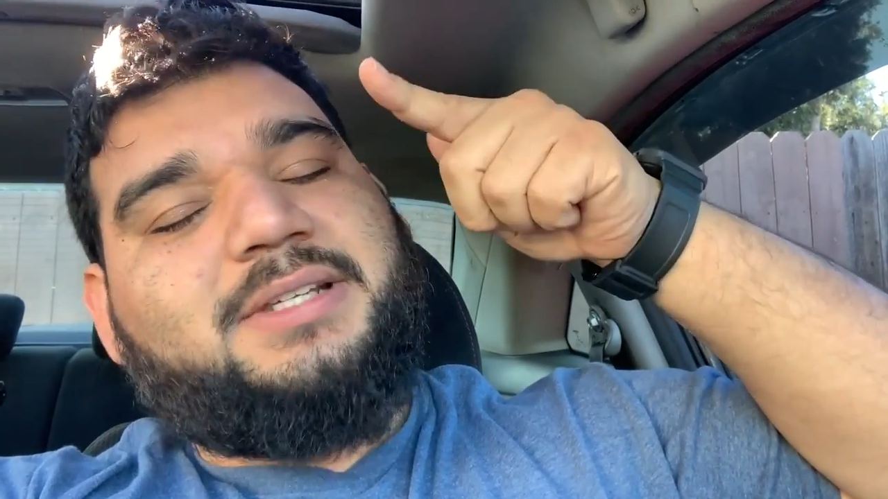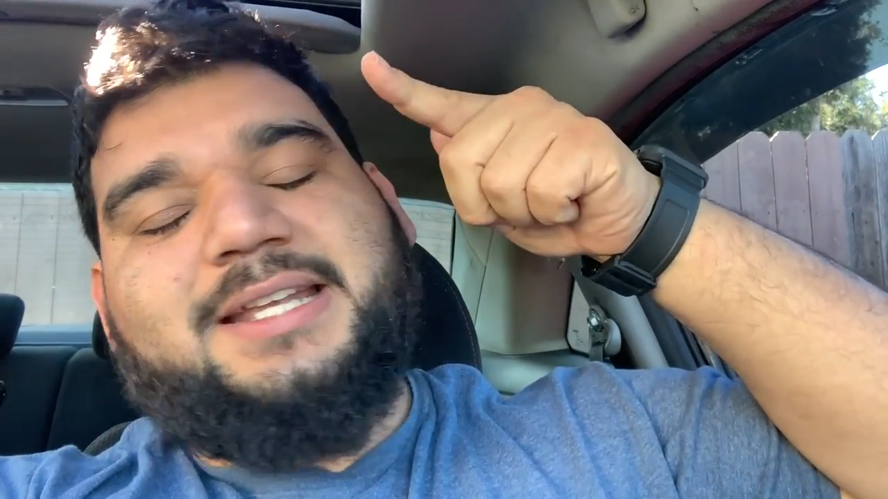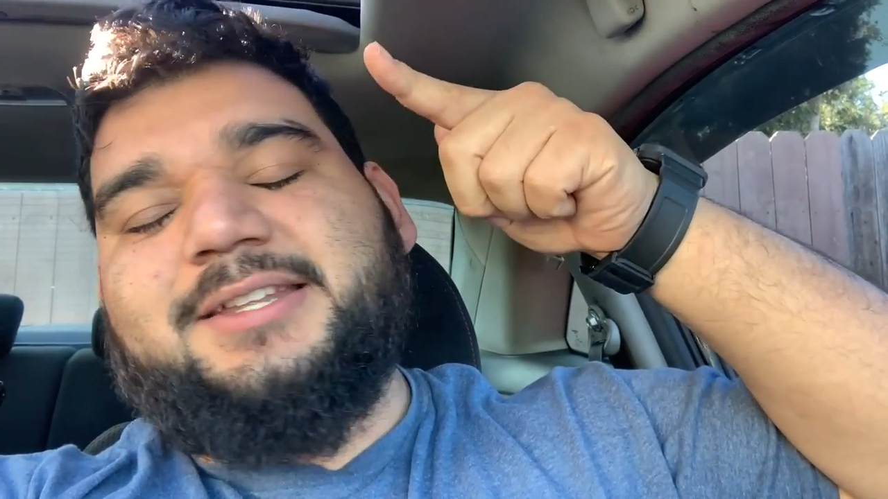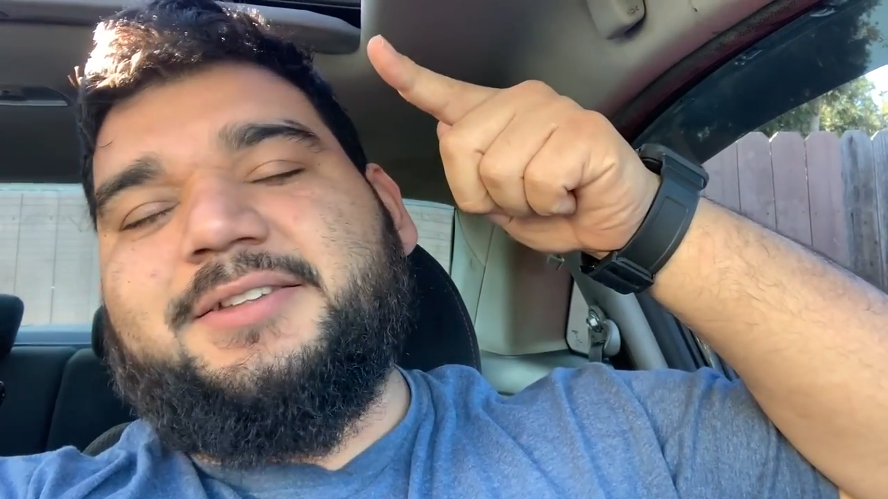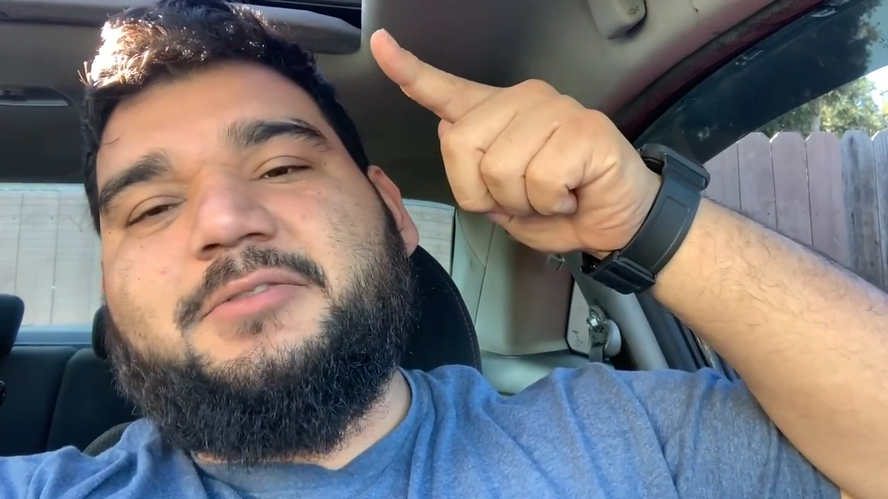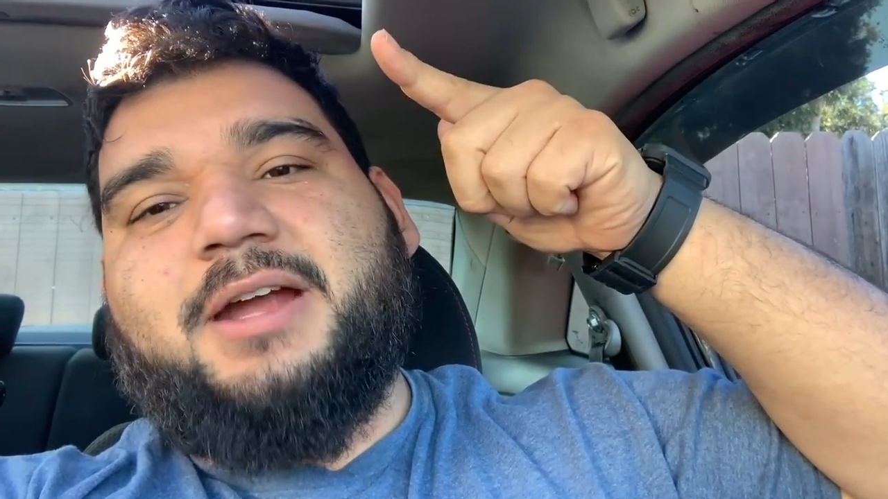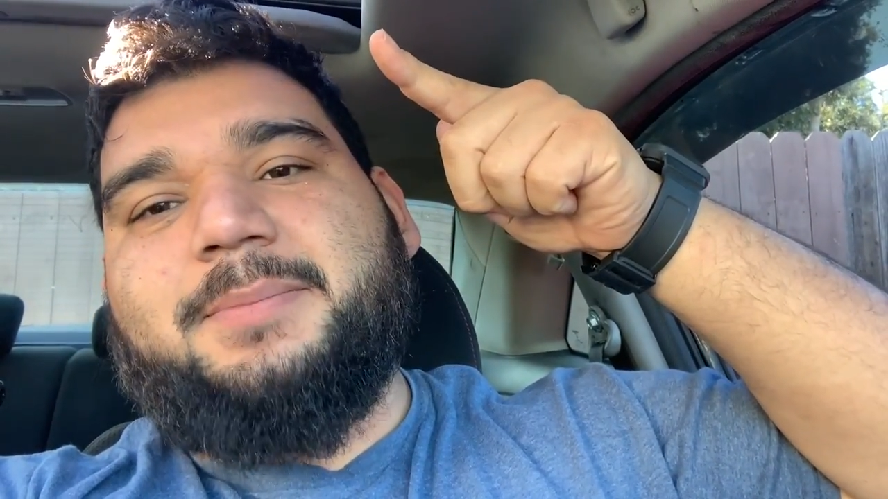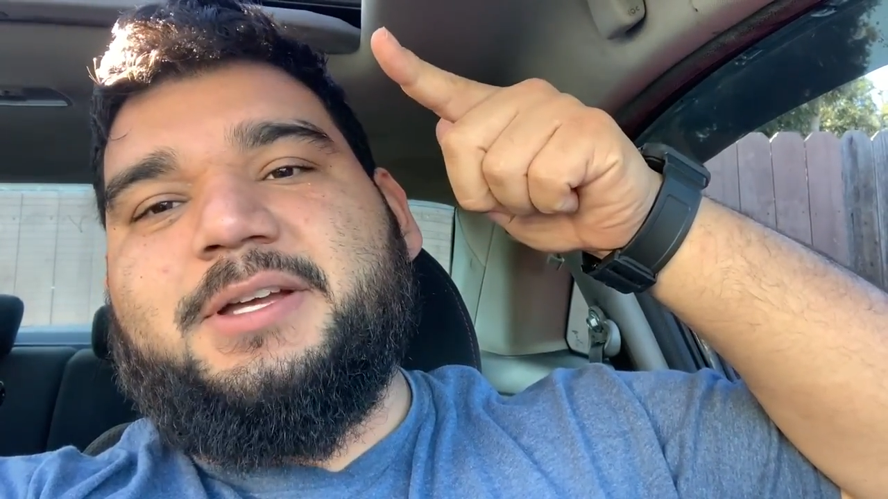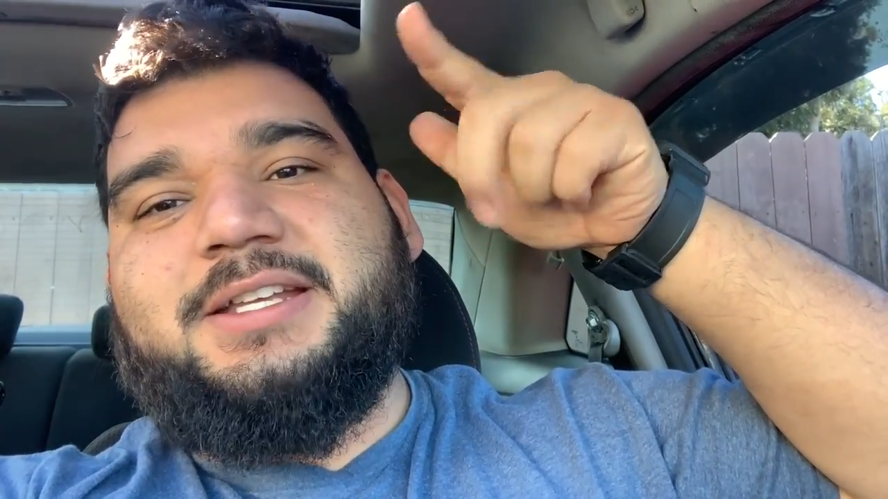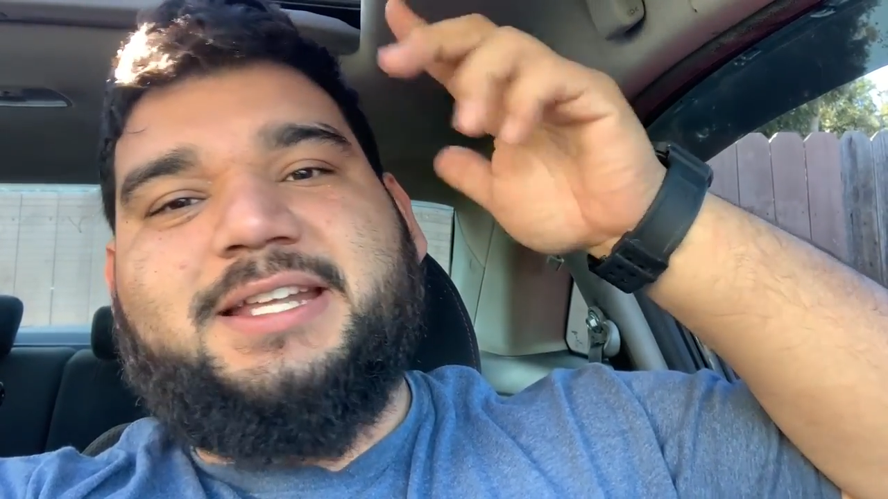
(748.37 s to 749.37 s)
hit the
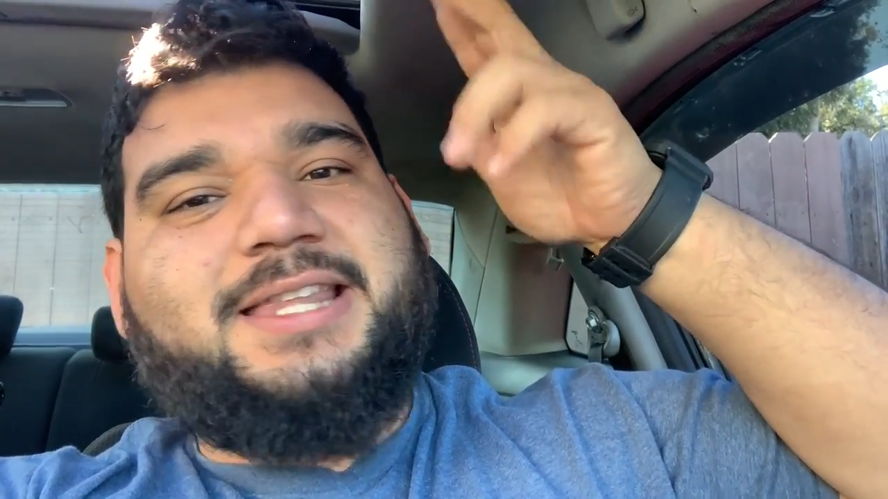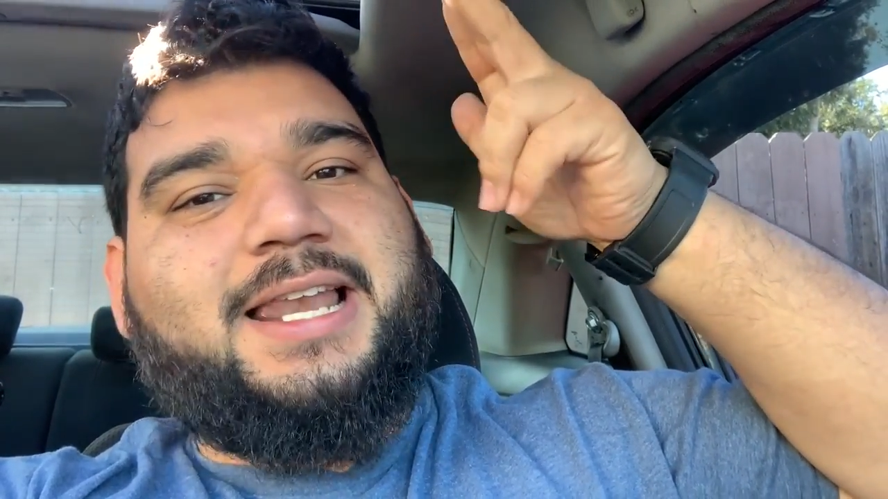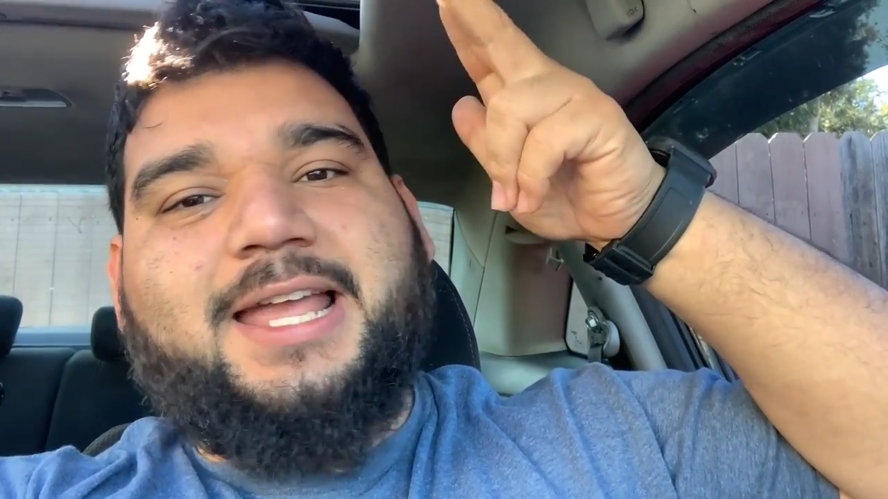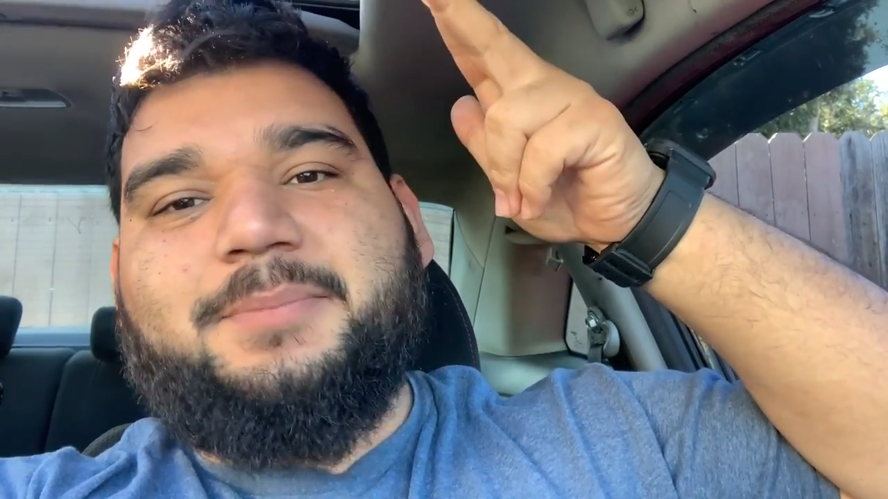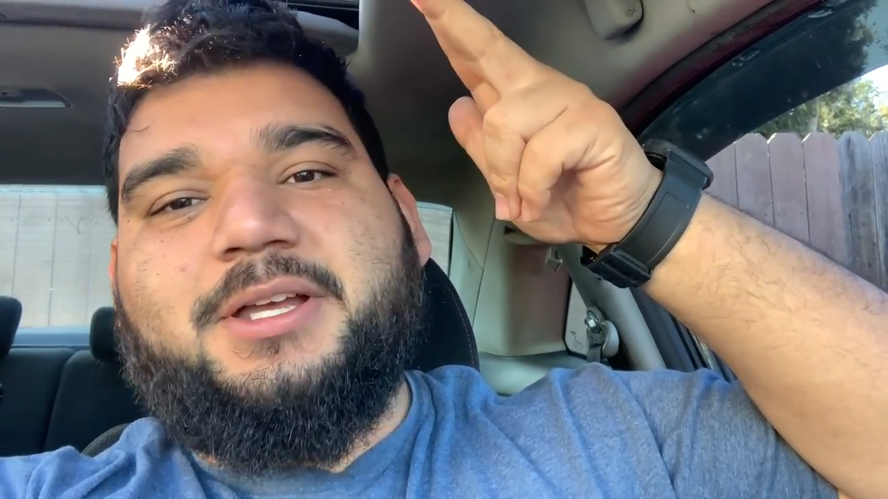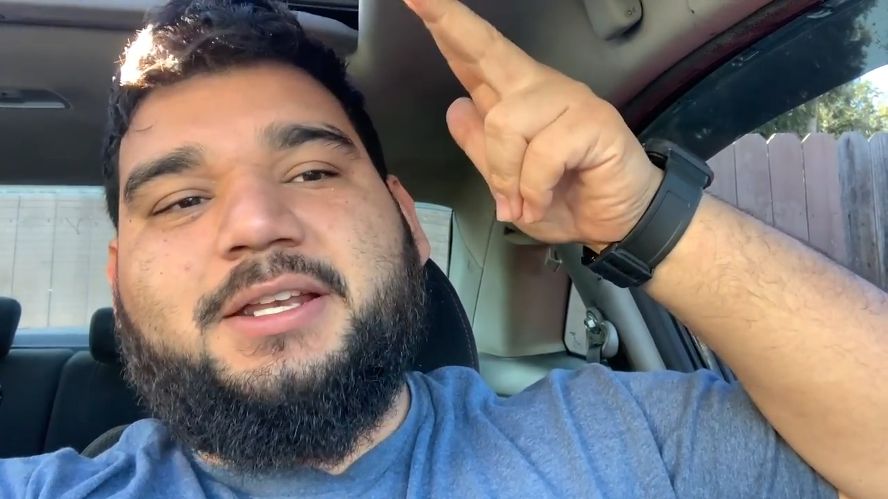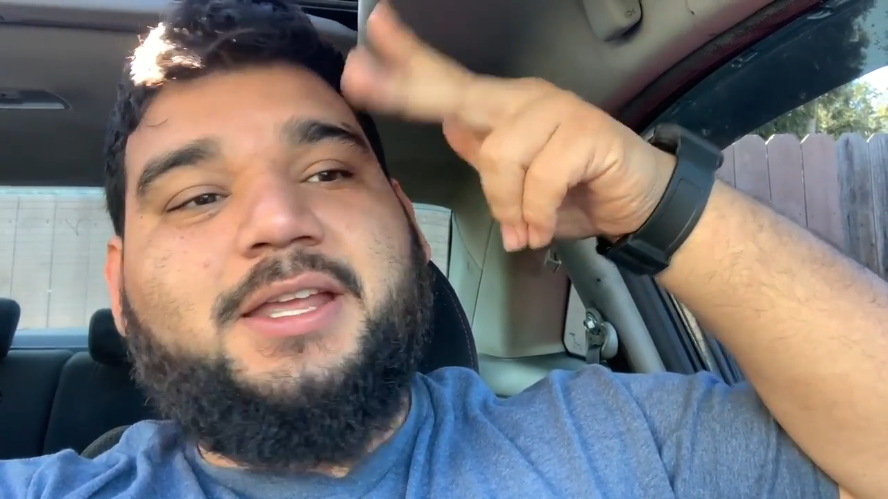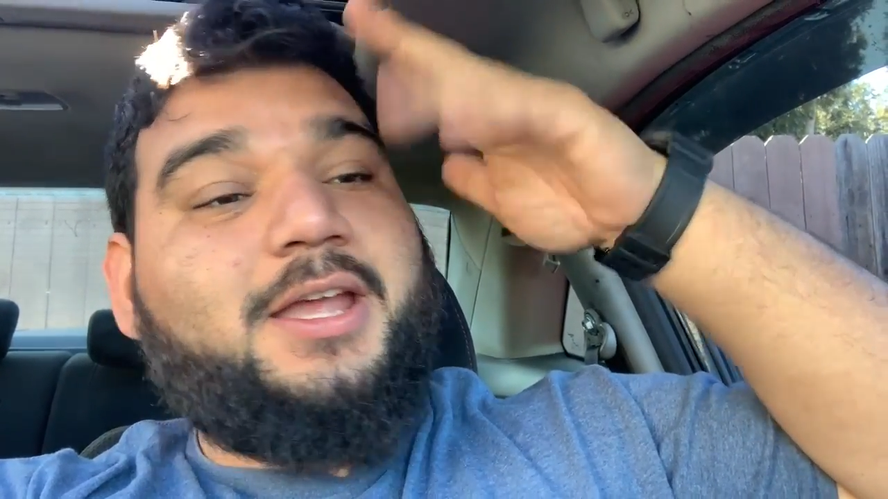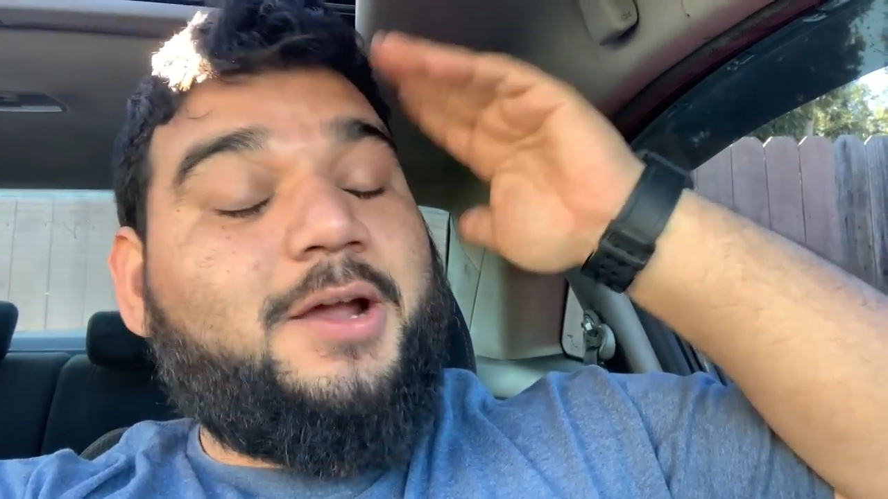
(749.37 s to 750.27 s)
subscribe button, hit the like button.